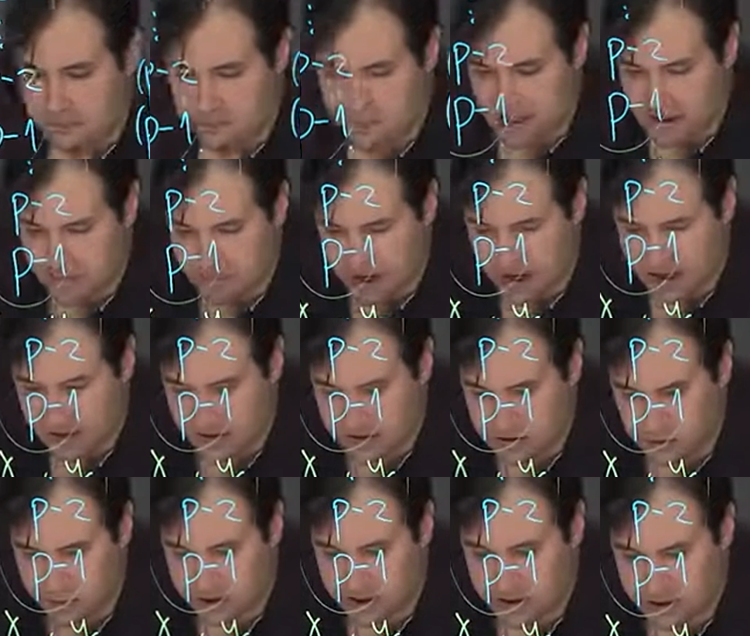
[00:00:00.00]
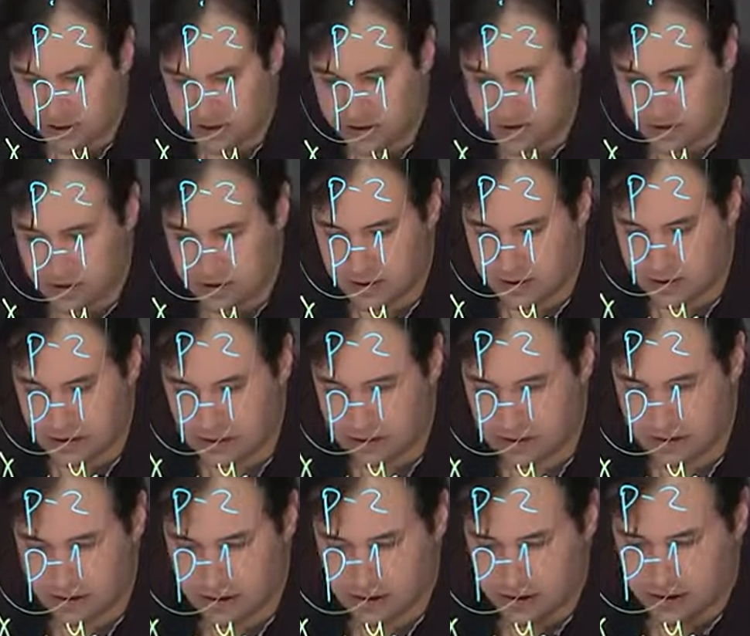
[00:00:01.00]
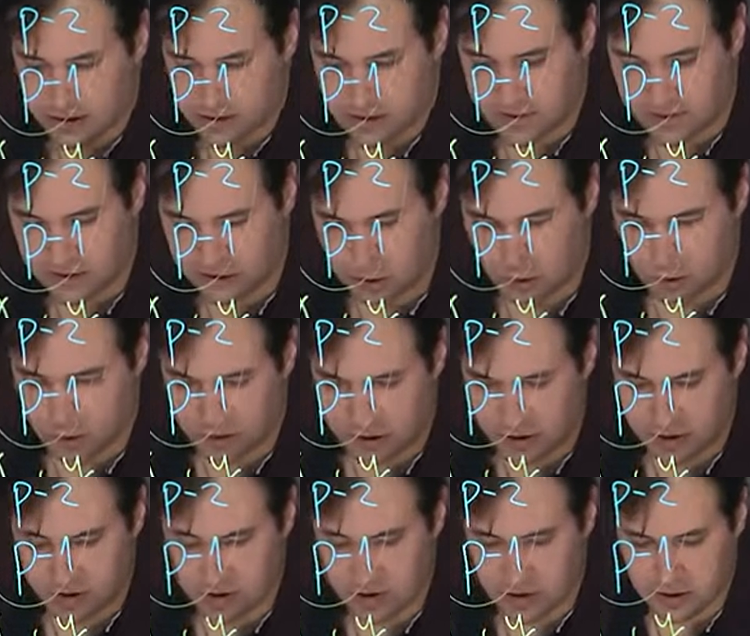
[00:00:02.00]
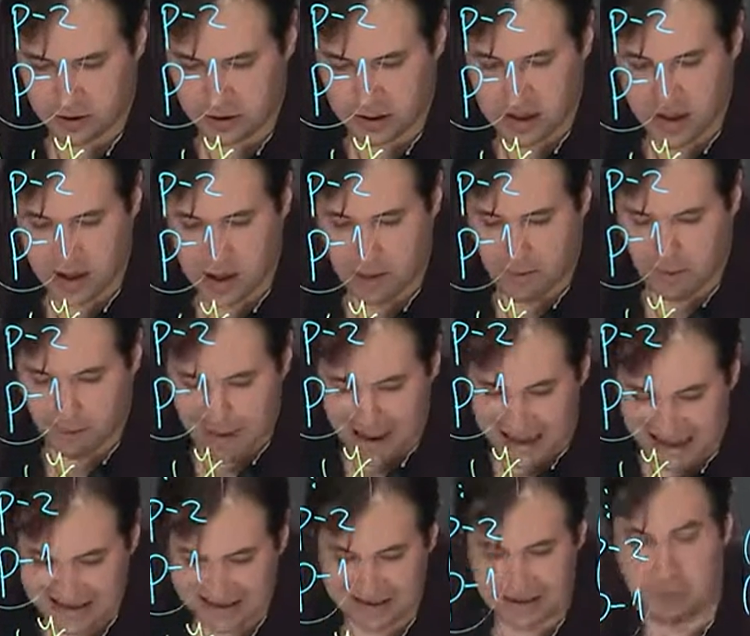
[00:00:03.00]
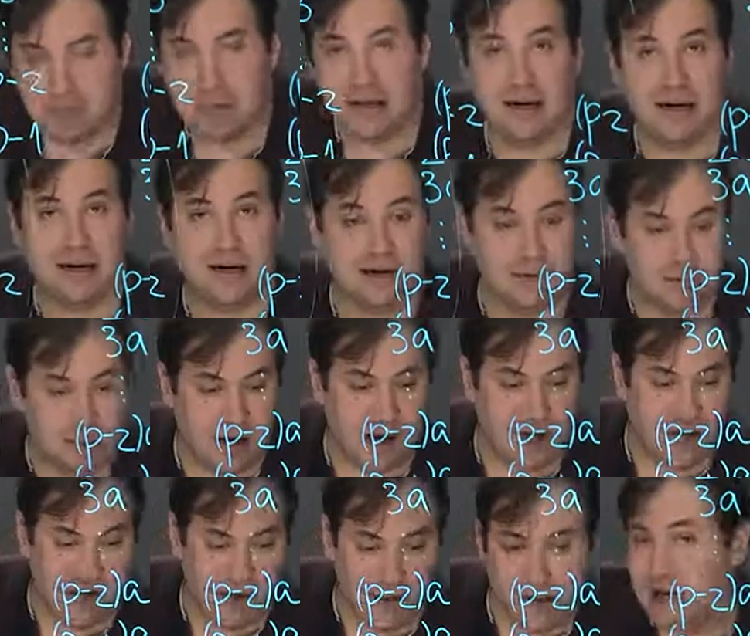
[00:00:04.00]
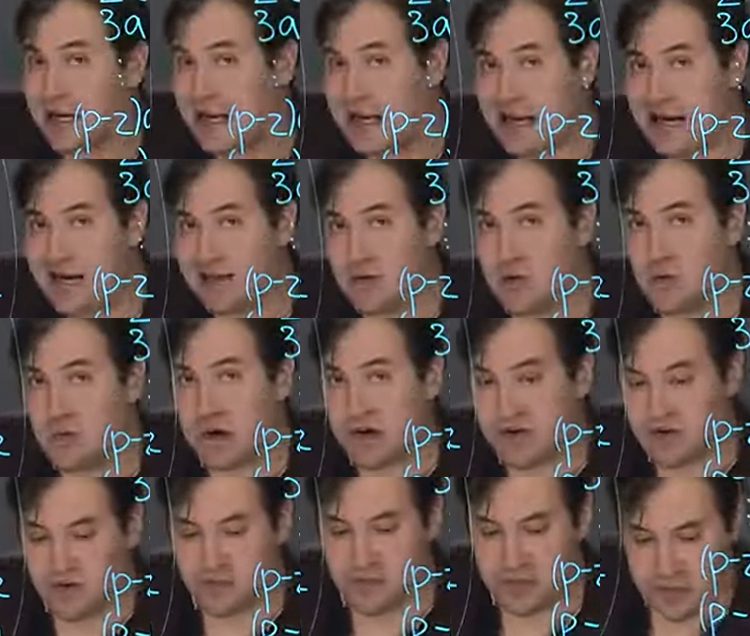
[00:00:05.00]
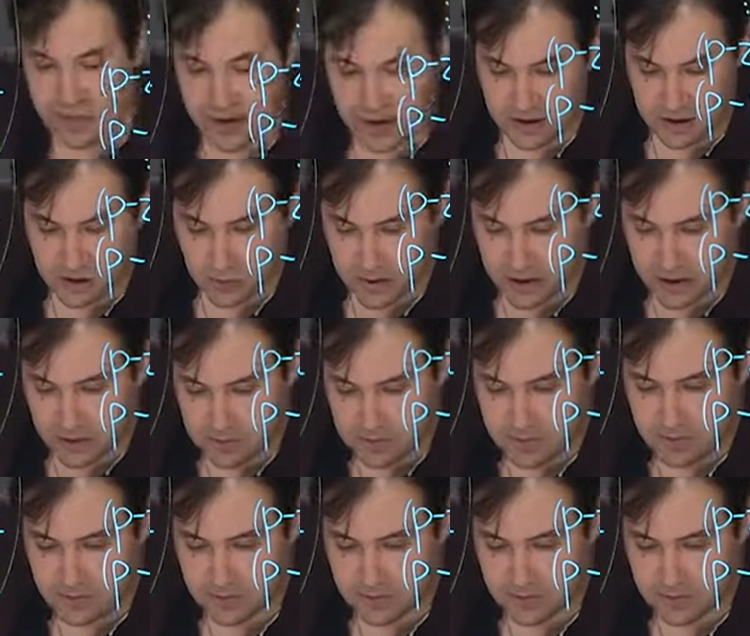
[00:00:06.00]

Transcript: p minus 1 factorial multiplied by a to the power of p minus 1